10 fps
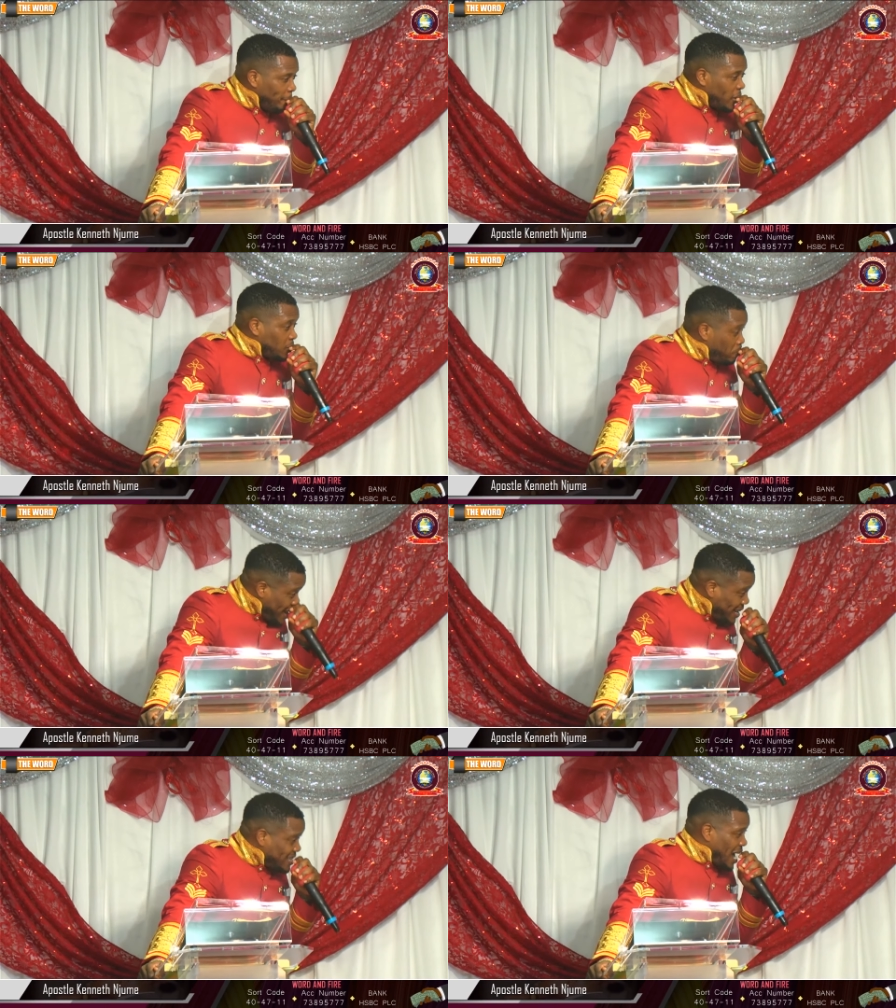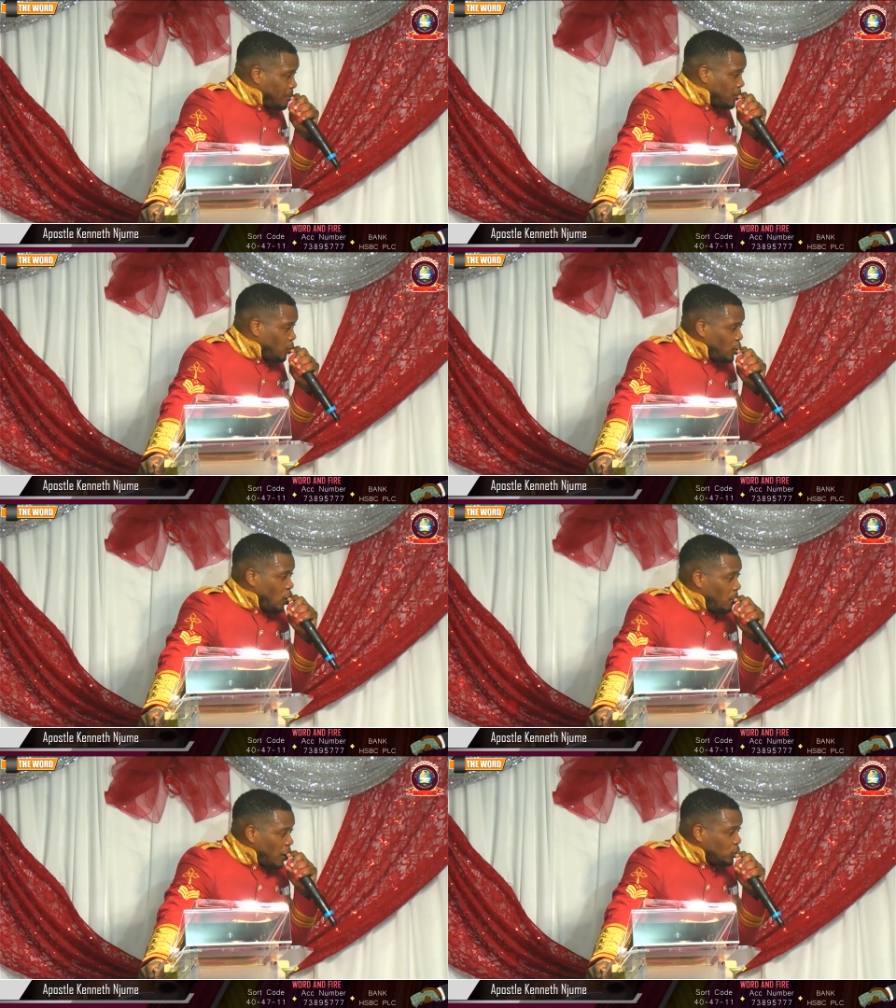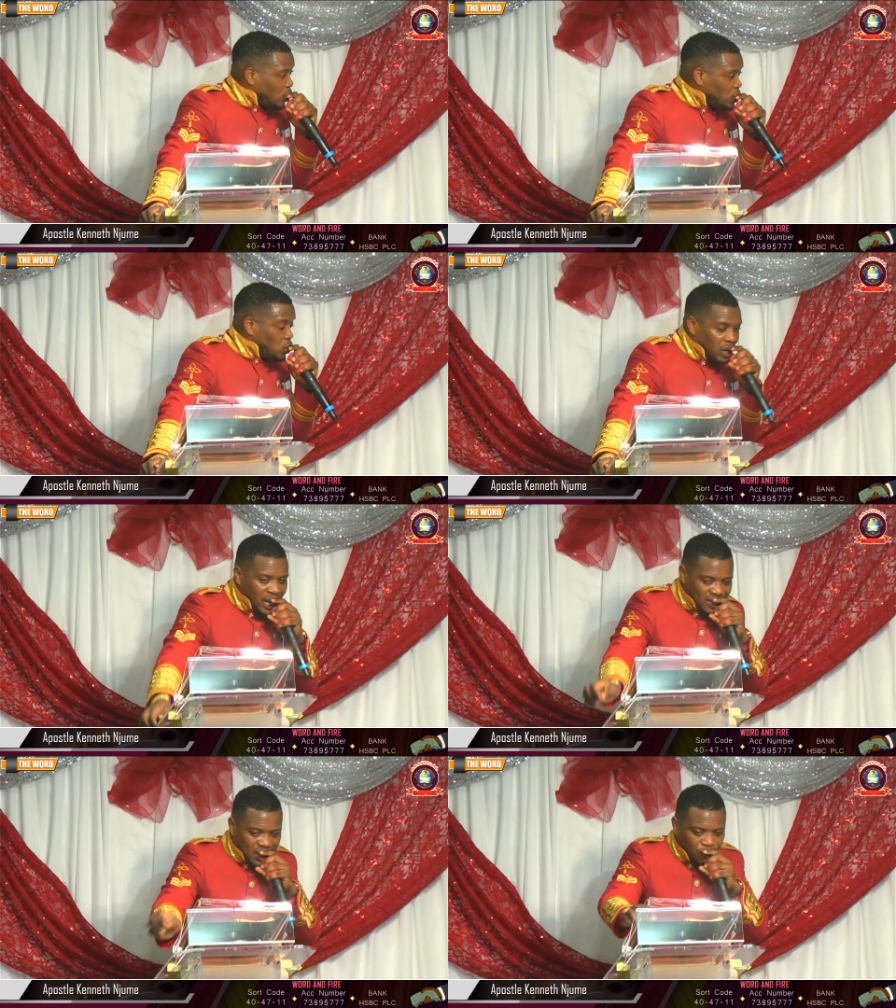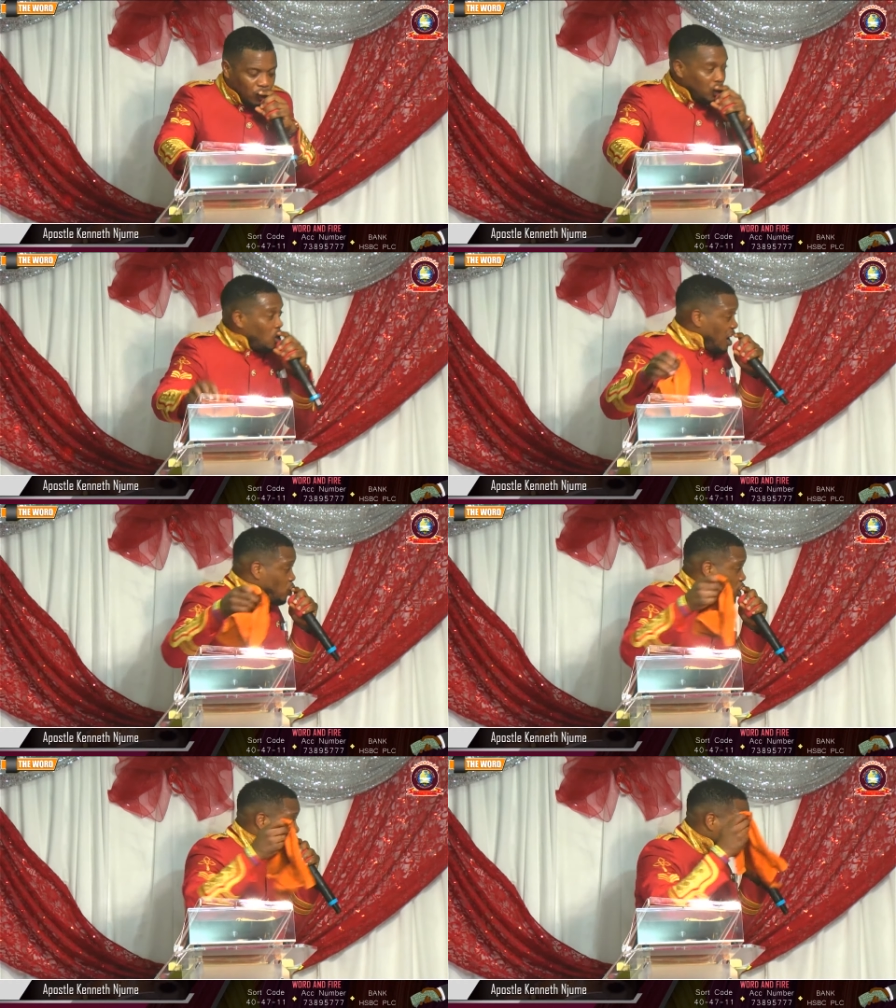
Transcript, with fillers: Many times when you are about to go to your next level, you have what?